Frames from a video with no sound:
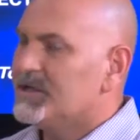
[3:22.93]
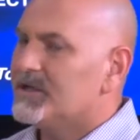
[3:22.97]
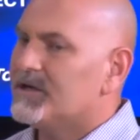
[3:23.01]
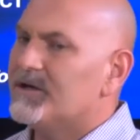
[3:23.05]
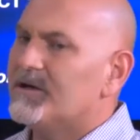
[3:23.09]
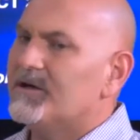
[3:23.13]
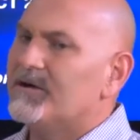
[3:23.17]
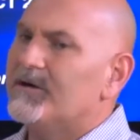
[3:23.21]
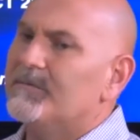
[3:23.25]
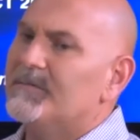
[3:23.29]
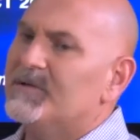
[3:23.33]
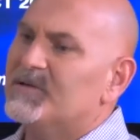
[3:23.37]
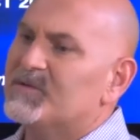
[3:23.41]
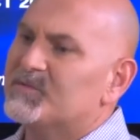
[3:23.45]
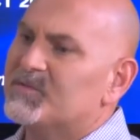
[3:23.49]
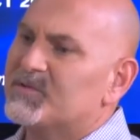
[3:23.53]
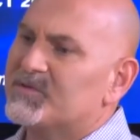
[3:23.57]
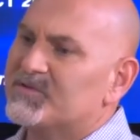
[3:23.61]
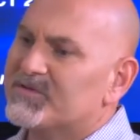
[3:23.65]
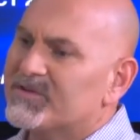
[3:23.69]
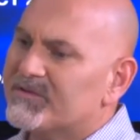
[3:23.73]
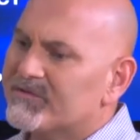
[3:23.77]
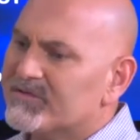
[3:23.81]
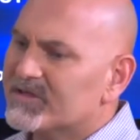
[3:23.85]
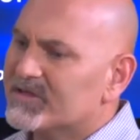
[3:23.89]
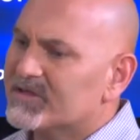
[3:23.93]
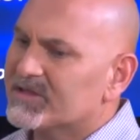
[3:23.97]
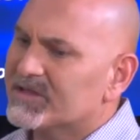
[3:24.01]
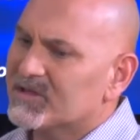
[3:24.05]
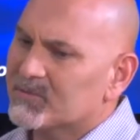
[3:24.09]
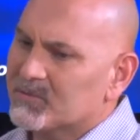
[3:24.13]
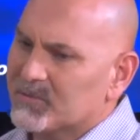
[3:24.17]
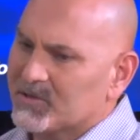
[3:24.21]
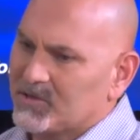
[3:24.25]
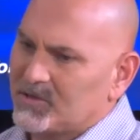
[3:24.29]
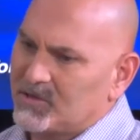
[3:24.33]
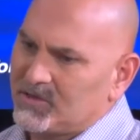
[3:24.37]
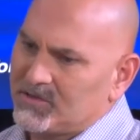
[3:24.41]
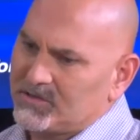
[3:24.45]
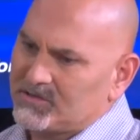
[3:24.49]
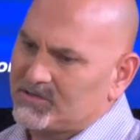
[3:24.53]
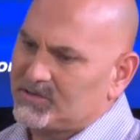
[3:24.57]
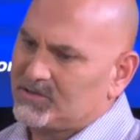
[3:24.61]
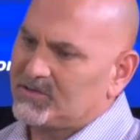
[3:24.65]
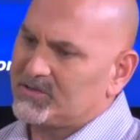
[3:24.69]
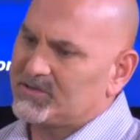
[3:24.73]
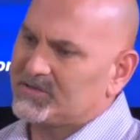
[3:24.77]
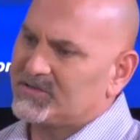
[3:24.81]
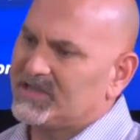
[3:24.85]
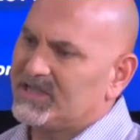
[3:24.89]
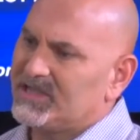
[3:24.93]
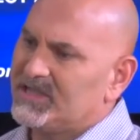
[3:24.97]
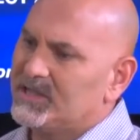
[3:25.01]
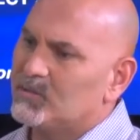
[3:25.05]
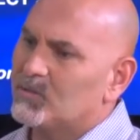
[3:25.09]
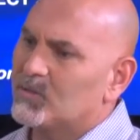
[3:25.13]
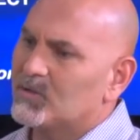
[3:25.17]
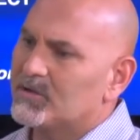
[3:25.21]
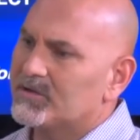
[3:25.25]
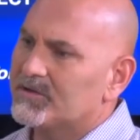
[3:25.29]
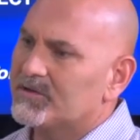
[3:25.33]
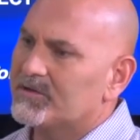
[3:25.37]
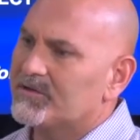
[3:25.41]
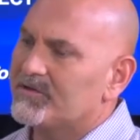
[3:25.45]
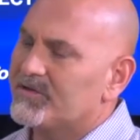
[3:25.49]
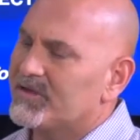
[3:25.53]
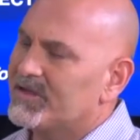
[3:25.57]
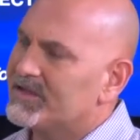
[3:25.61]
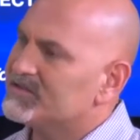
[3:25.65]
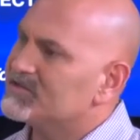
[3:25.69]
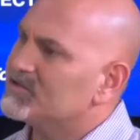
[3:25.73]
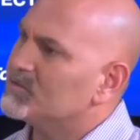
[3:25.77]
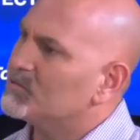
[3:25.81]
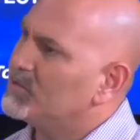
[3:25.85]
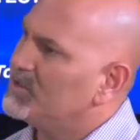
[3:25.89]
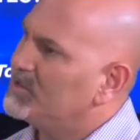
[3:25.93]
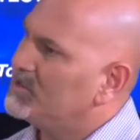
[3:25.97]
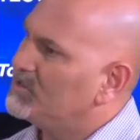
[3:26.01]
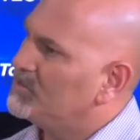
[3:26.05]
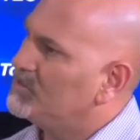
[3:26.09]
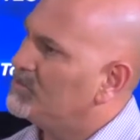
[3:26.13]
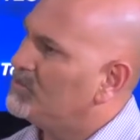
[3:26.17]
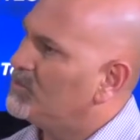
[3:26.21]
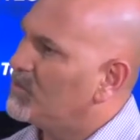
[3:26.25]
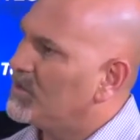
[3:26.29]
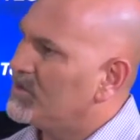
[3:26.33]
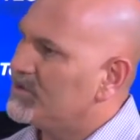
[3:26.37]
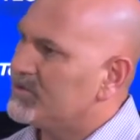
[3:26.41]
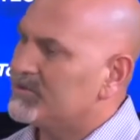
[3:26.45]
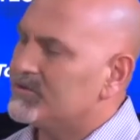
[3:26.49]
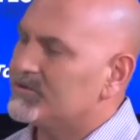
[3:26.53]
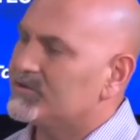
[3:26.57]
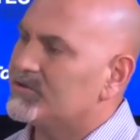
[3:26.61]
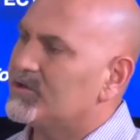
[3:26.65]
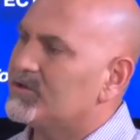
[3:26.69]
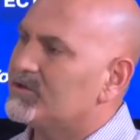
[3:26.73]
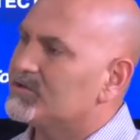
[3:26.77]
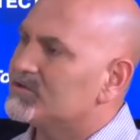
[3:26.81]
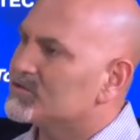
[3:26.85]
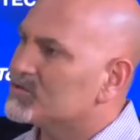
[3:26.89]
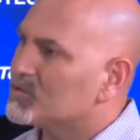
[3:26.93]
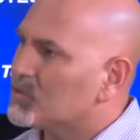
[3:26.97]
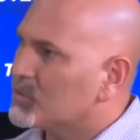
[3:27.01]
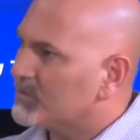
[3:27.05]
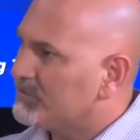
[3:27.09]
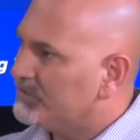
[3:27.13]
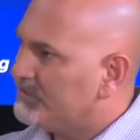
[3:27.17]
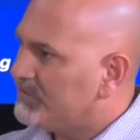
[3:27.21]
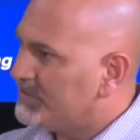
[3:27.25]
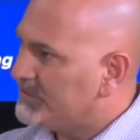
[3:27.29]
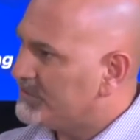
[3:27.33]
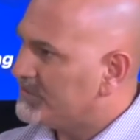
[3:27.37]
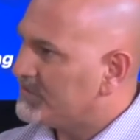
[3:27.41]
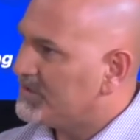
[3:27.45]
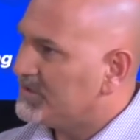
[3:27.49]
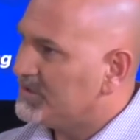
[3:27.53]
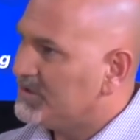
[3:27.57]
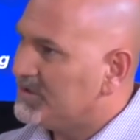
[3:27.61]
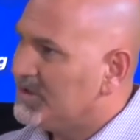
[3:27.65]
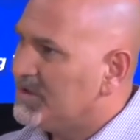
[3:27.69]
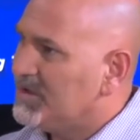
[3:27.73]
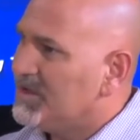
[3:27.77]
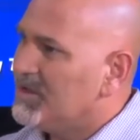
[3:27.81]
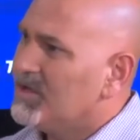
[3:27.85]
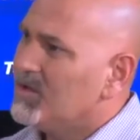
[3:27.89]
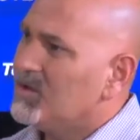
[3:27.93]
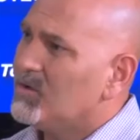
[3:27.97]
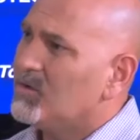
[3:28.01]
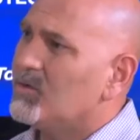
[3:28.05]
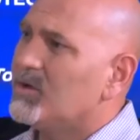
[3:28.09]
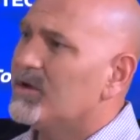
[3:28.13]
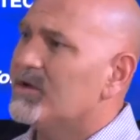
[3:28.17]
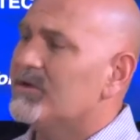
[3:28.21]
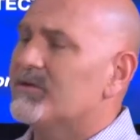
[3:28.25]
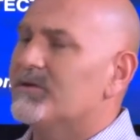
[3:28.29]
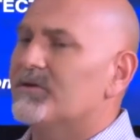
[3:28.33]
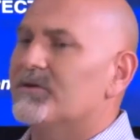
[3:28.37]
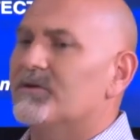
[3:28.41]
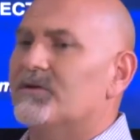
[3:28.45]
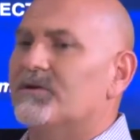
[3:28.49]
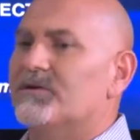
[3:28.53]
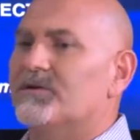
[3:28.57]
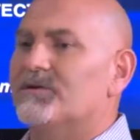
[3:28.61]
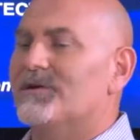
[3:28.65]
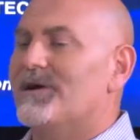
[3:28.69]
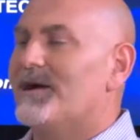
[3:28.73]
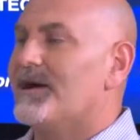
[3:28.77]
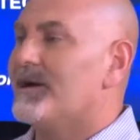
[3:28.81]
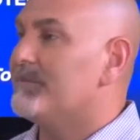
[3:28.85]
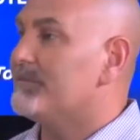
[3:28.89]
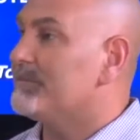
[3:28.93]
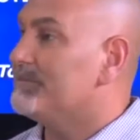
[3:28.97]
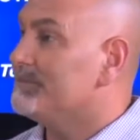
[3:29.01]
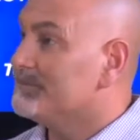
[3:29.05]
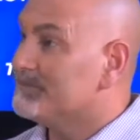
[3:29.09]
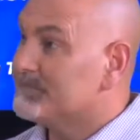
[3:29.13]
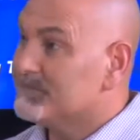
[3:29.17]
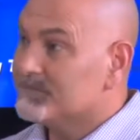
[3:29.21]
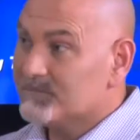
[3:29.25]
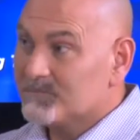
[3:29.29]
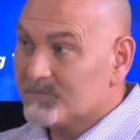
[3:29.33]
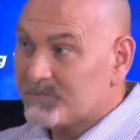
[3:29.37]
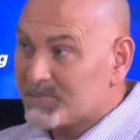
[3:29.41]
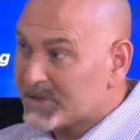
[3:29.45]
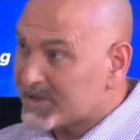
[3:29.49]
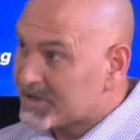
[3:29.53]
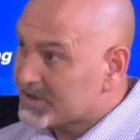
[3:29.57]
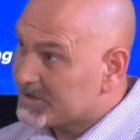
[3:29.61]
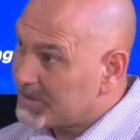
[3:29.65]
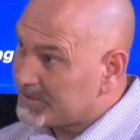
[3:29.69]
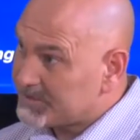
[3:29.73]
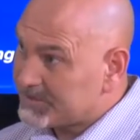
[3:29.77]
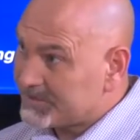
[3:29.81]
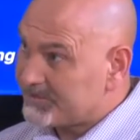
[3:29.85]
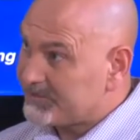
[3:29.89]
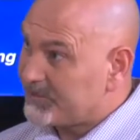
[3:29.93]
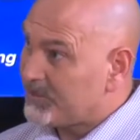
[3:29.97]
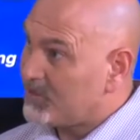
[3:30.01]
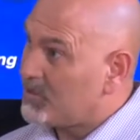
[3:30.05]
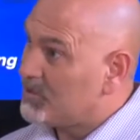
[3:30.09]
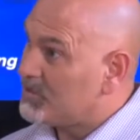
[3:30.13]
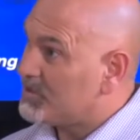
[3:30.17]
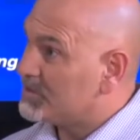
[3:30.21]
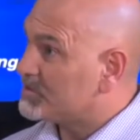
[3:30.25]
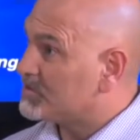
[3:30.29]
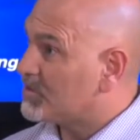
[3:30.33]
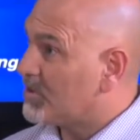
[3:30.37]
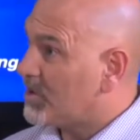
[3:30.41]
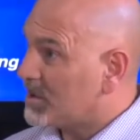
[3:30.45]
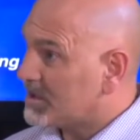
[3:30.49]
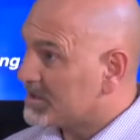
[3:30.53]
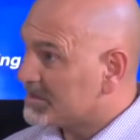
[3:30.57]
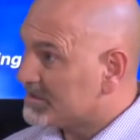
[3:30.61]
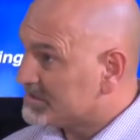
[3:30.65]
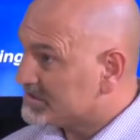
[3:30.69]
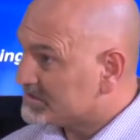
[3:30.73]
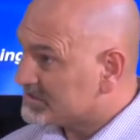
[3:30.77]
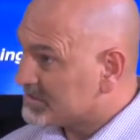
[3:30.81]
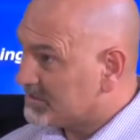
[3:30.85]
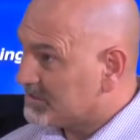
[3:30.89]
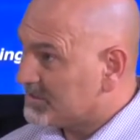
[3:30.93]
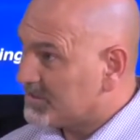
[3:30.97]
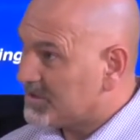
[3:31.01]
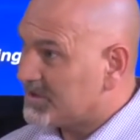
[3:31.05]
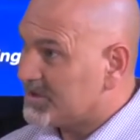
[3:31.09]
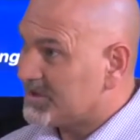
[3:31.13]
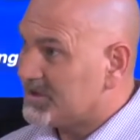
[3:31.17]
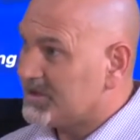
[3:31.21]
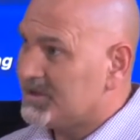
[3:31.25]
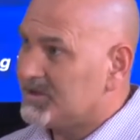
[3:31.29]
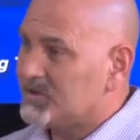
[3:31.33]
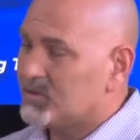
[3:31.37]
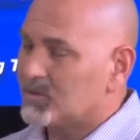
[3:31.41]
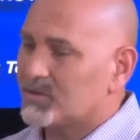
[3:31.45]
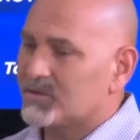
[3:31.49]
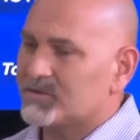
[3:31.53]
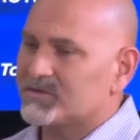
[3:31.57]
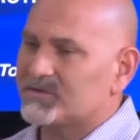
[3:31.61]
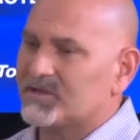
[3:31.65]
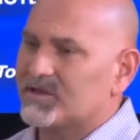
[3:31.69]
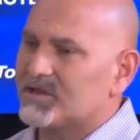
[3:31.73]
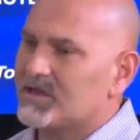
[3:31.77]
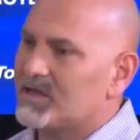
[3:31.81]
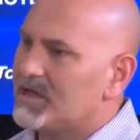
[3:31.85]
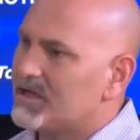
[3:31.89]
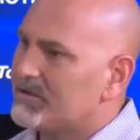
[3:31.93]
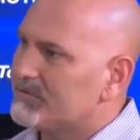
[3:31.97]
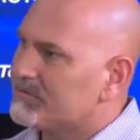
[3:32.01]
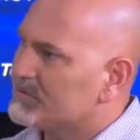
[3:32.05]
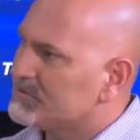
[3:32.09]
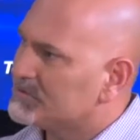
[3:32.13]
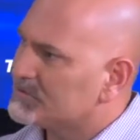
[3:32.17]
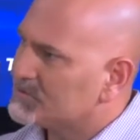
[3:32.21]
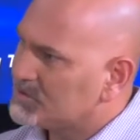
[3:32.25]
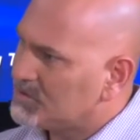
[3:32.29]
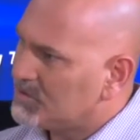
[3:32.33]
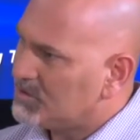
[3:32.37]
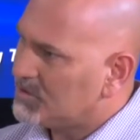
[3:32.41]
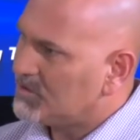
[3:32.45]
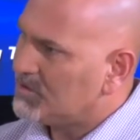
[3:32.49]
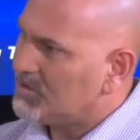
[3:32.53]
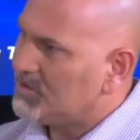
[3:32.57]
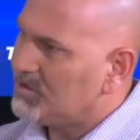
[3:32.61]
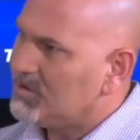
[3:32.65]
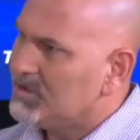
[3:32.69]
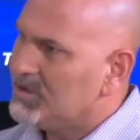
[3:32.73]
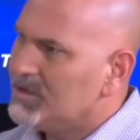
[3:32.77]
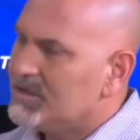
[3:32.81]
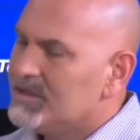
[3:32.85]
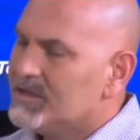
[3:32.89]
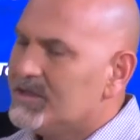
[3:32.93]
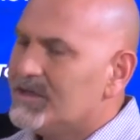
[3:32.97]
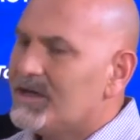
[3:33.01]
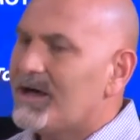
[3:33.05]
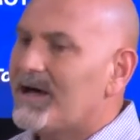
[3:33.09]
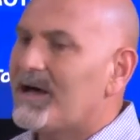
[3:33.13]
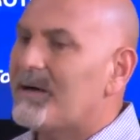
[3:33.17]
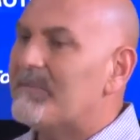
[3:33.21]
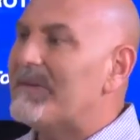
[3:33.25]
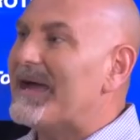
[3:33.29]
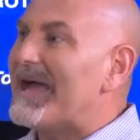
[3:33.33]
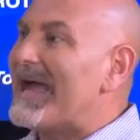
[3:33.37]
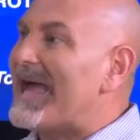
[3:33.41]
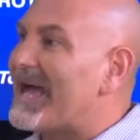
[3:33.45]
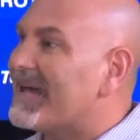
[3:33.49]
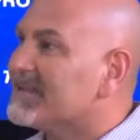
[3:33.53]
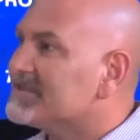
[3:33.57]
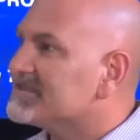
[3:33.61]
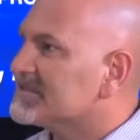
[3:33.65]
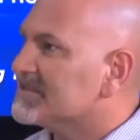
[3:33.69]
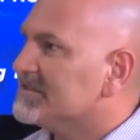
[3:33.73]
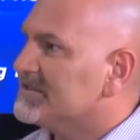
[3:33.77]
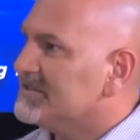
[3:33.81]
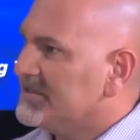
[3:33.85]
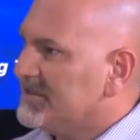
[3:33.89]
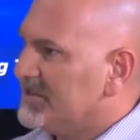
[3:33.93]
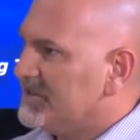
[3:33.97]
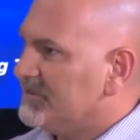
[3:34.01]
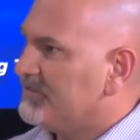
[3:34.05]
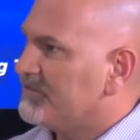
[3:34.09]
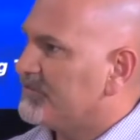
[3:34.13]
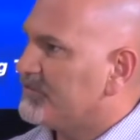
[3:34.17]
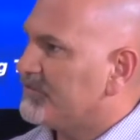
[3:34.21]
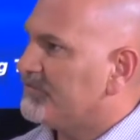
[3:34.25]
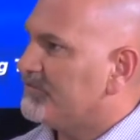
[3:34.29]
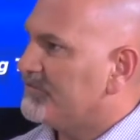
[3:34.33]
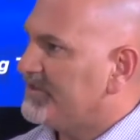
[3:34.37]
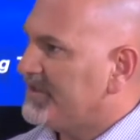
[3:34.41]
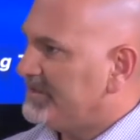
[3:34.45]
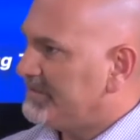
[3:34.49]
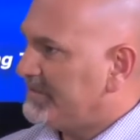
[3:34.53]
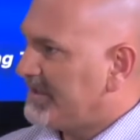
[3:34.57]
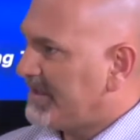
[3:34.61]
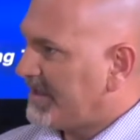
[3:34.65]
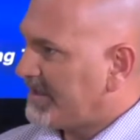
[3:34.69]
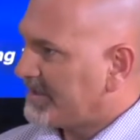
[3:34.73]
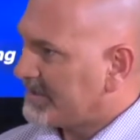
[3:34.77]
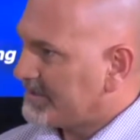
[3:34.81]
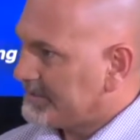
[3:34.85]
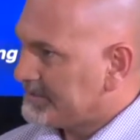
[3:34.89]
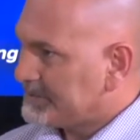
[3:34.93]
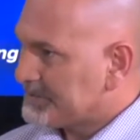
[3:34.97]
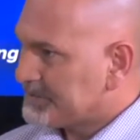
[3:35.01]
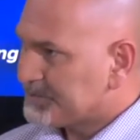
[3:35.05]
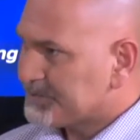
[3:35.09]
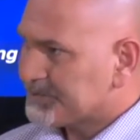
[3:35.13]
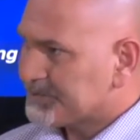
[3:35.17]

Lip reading: And specifically in regards to our team, one of the things that we do, whether it's on a store visit, whether I'm picking up the phone and talking to somebody, or it's a conference call, I'm asking them for feedback.